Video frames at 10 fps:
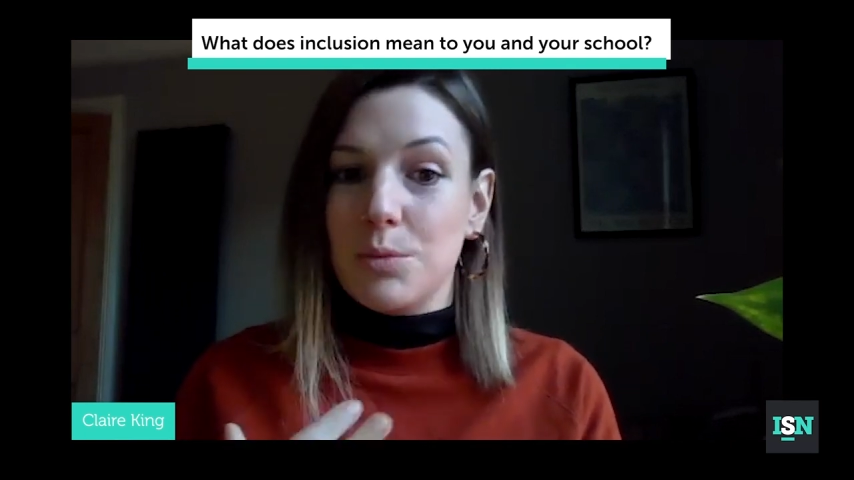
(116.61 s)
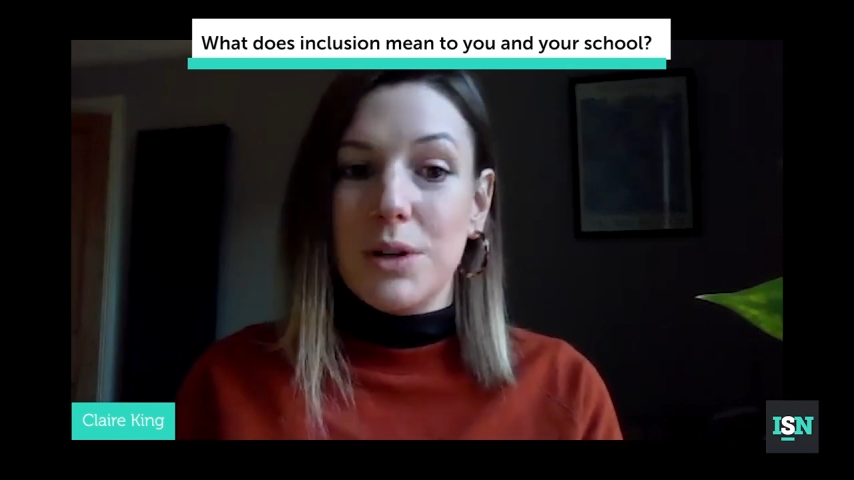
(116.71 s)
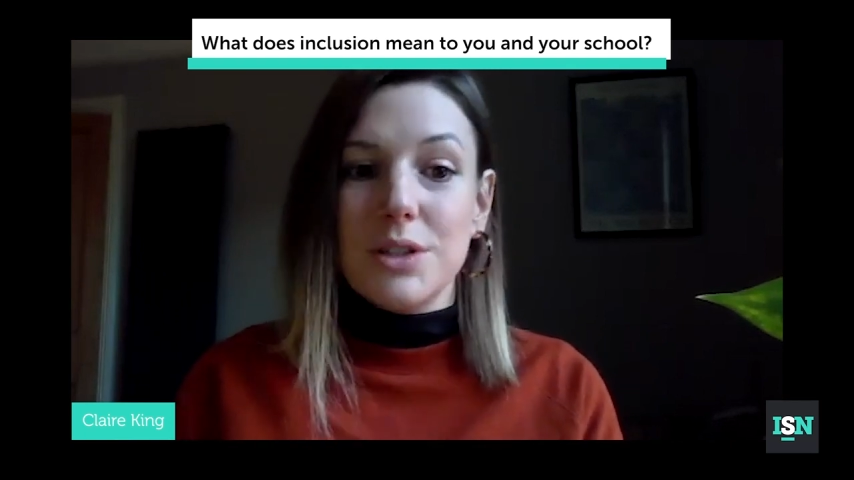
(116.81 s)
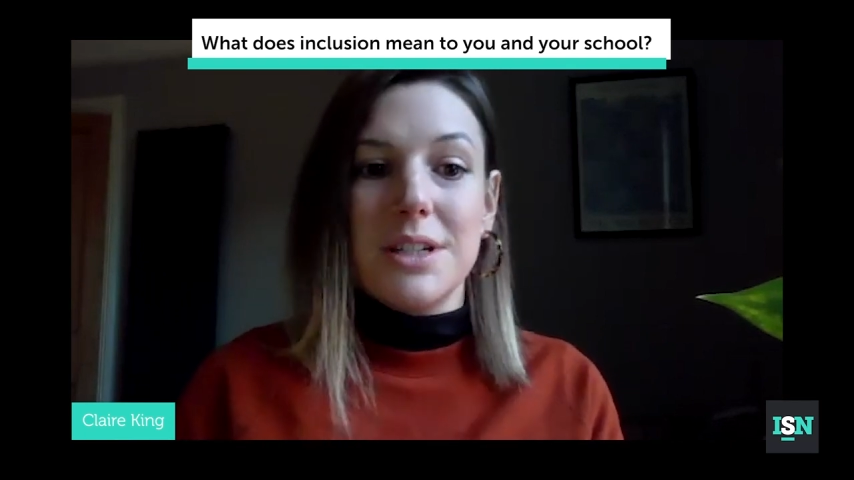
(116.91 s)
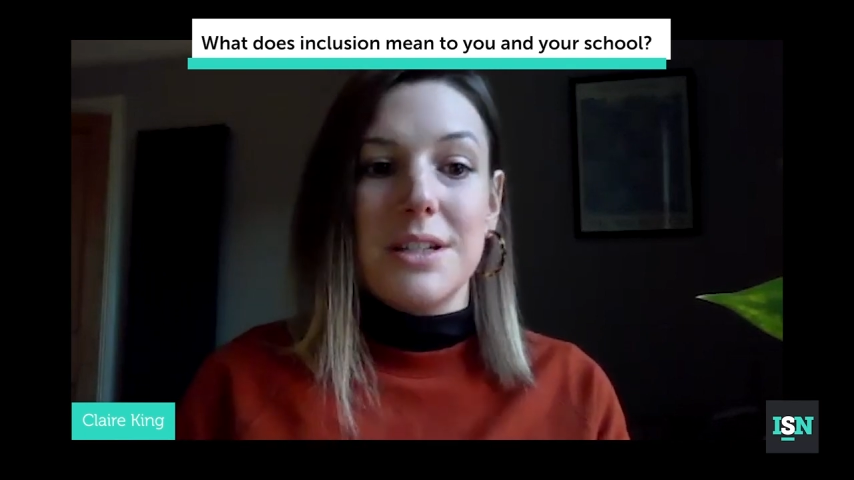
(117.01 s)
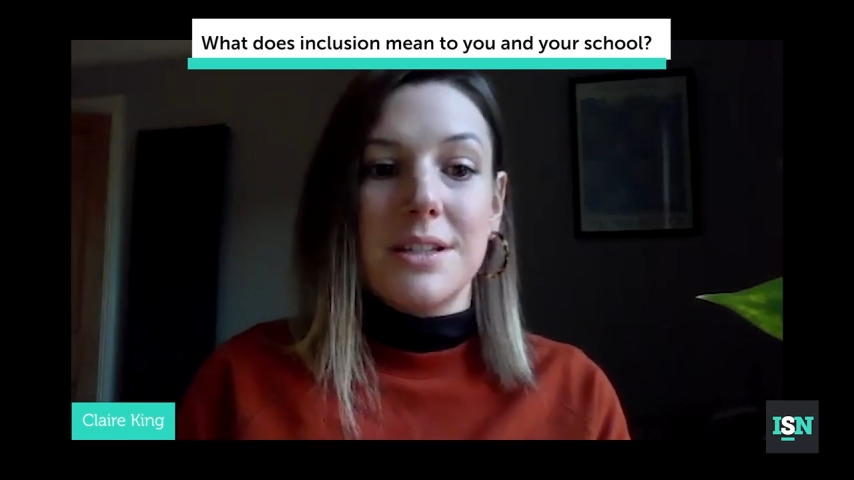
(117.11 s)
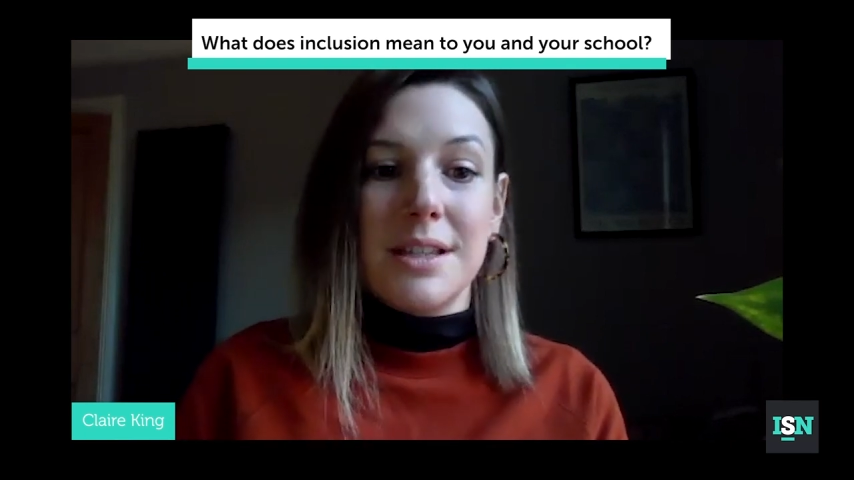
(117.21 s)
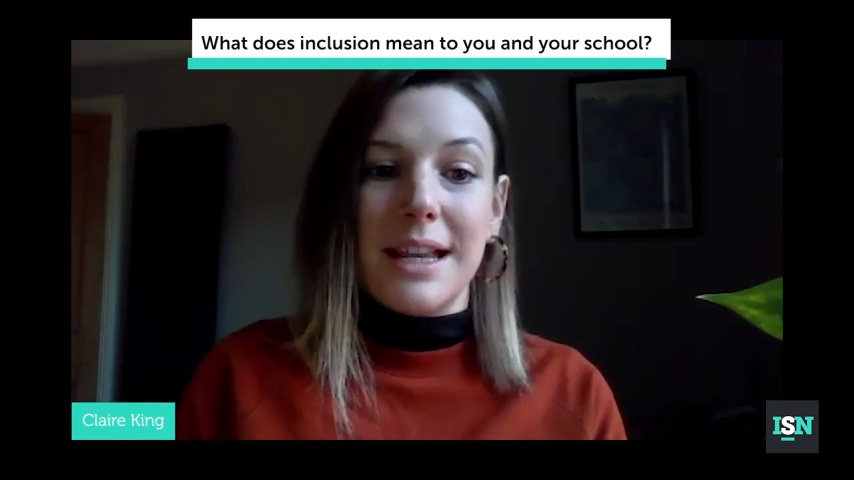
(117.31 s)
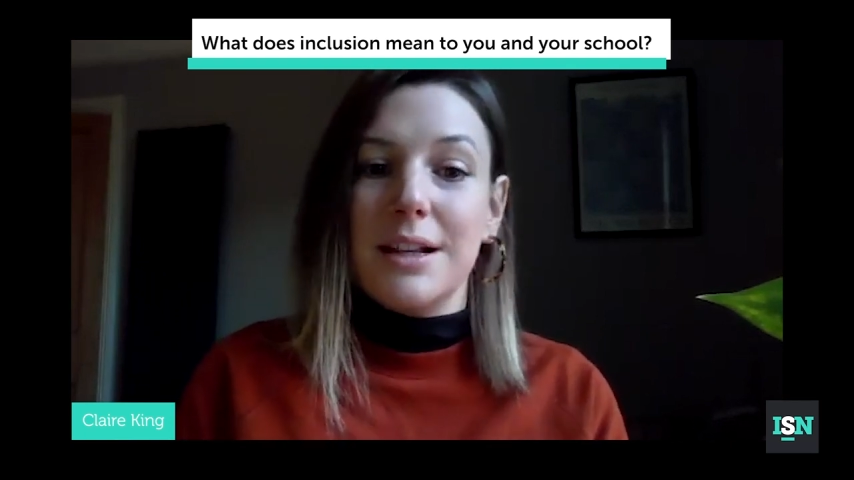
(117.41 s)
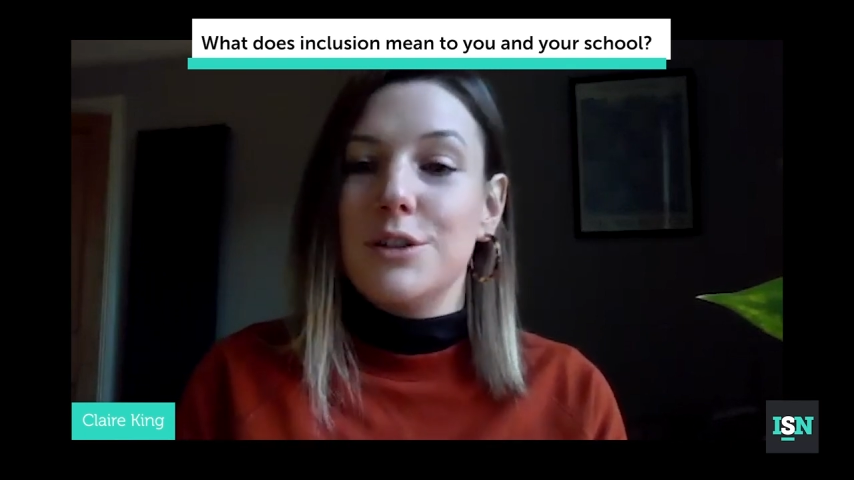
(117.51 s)
What does
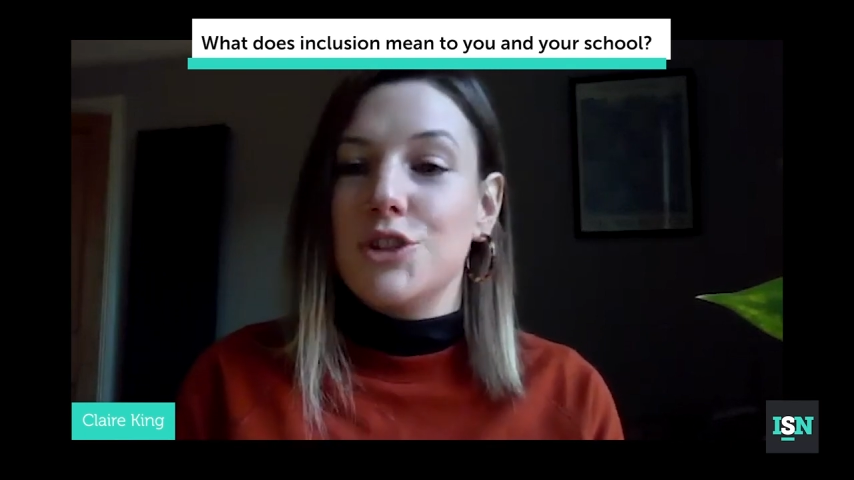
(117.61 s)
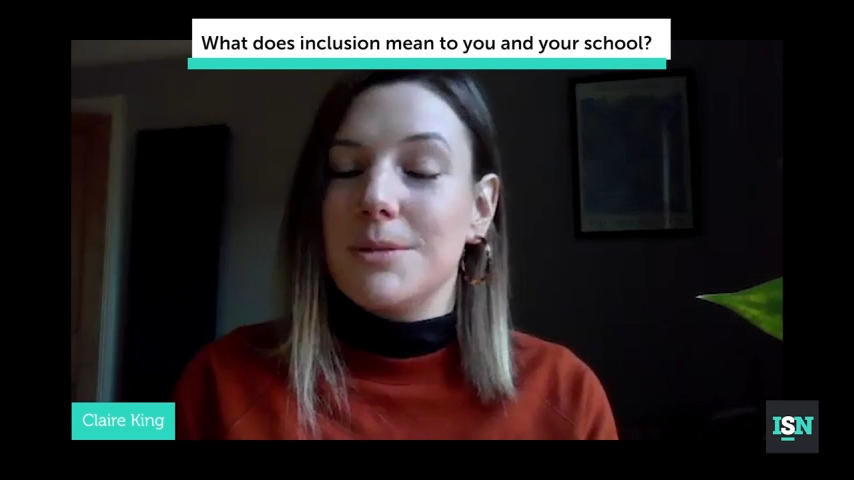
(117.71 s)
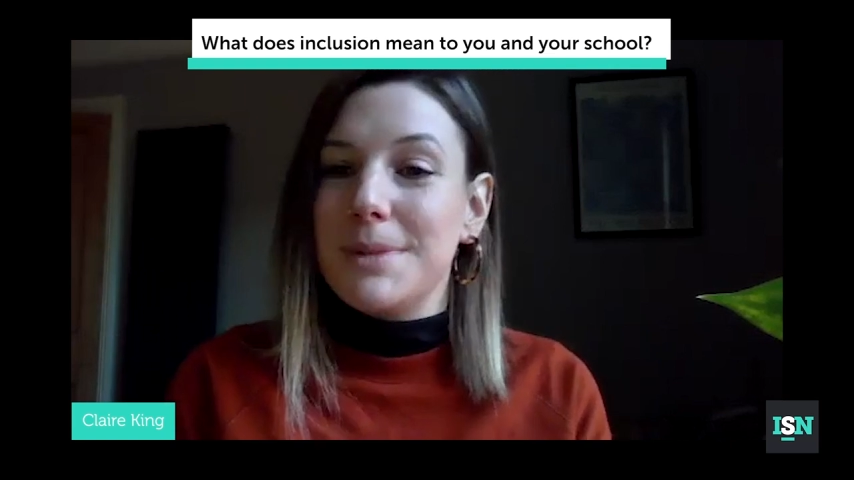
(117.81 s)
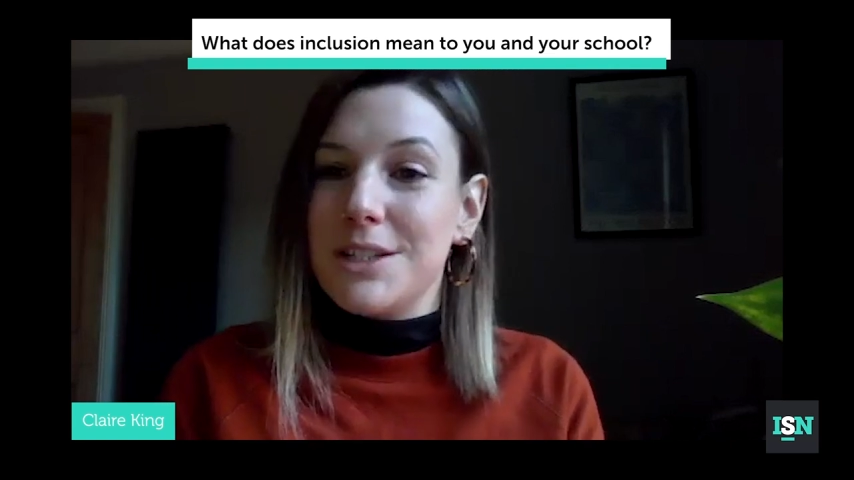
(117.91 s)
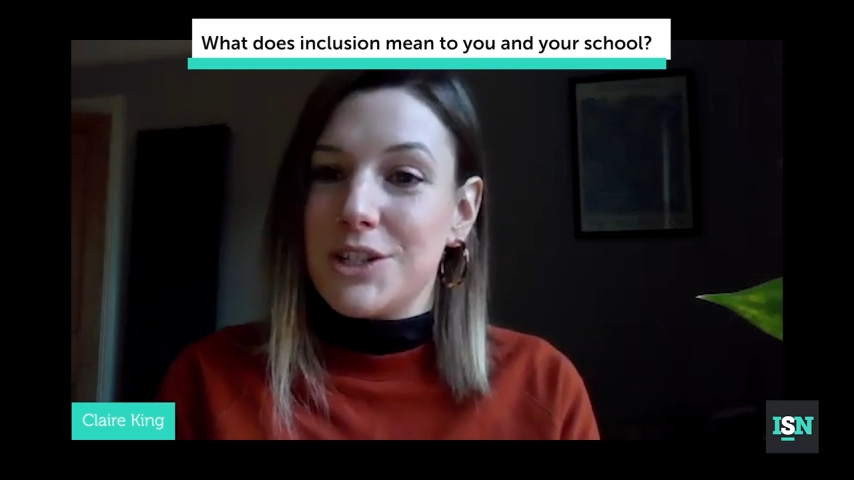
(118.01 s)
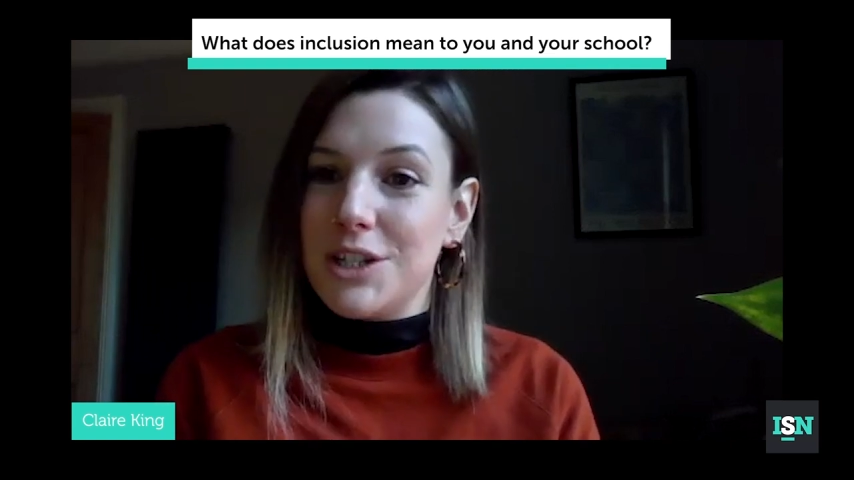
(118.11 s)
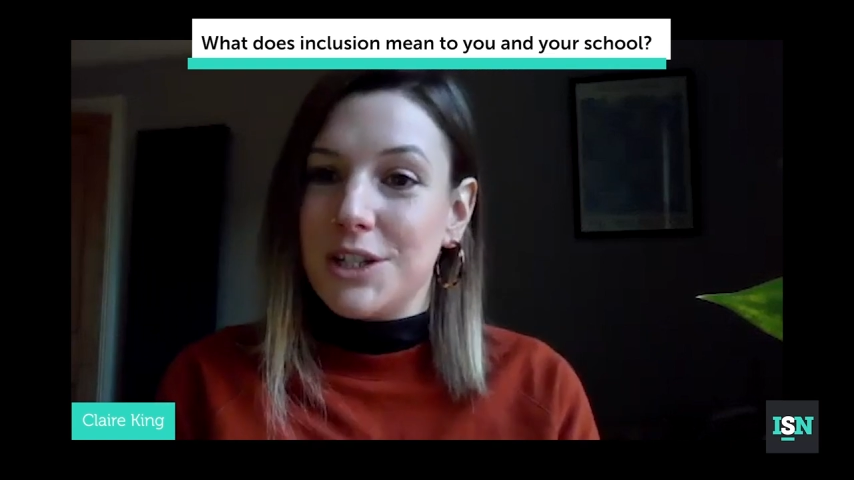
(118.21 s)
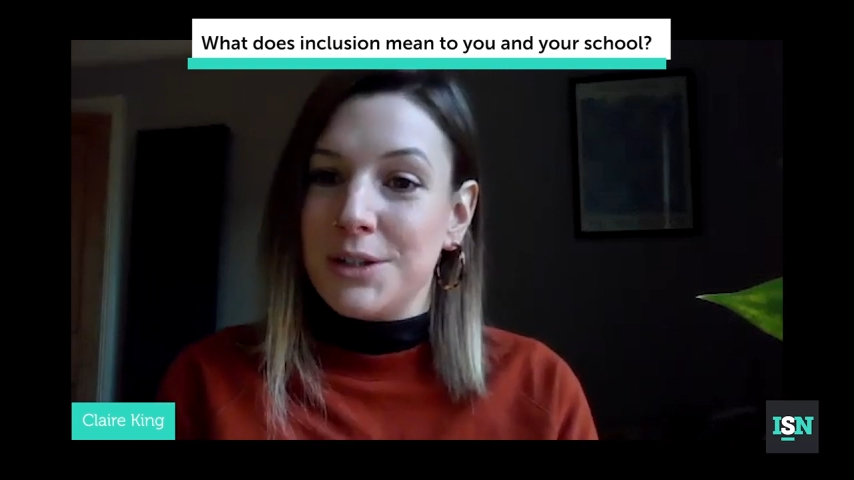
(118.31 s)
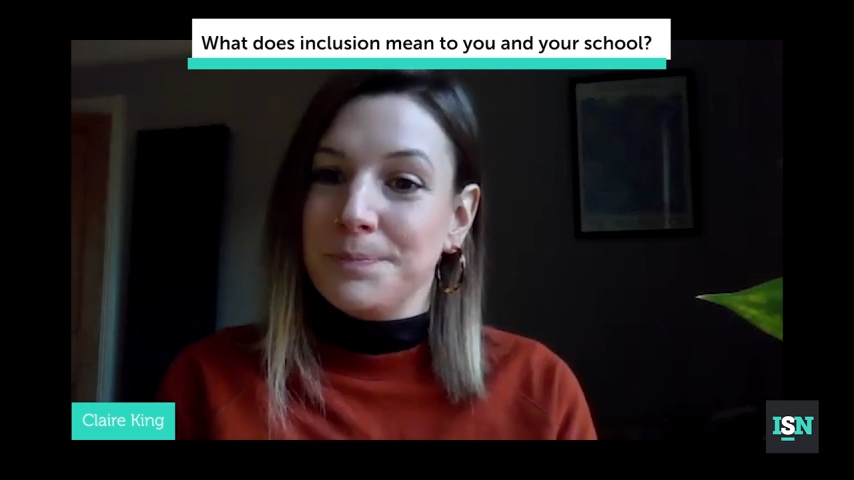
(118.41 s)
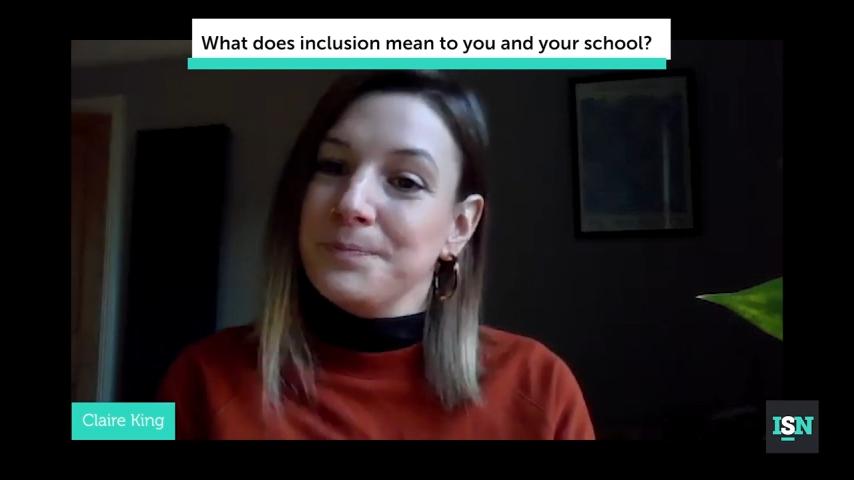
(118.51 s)
inclusion mean to
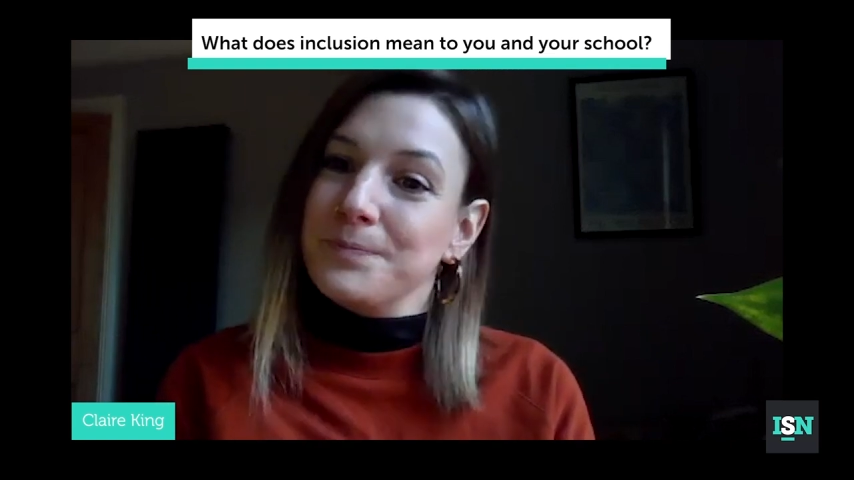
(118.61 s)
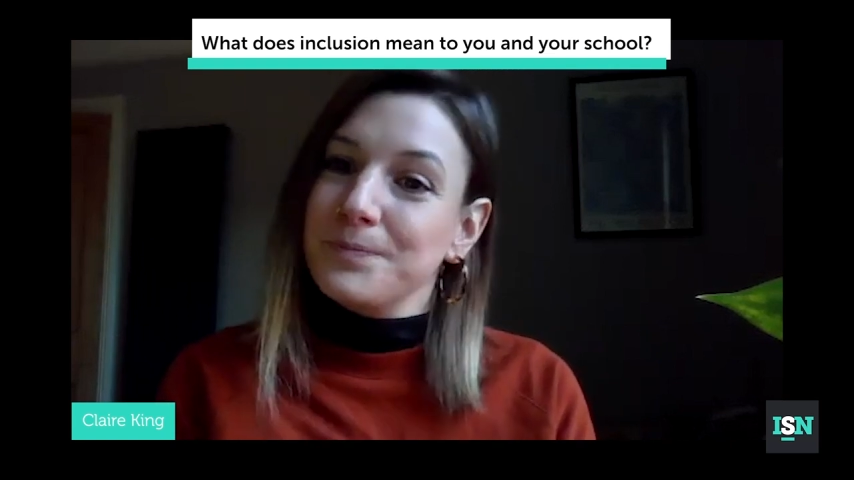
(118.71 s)
you?